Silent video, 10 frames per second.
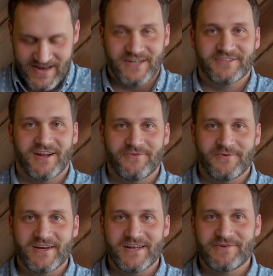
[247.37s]
I'm not trying to
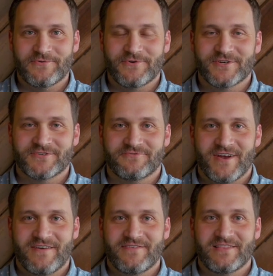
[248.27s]
win any awards for
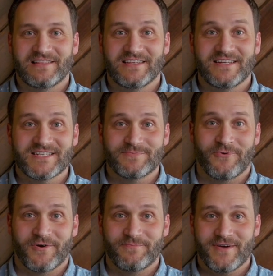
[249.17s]
having the leanest
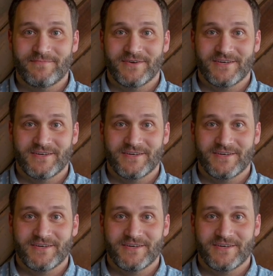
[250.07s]
pork butt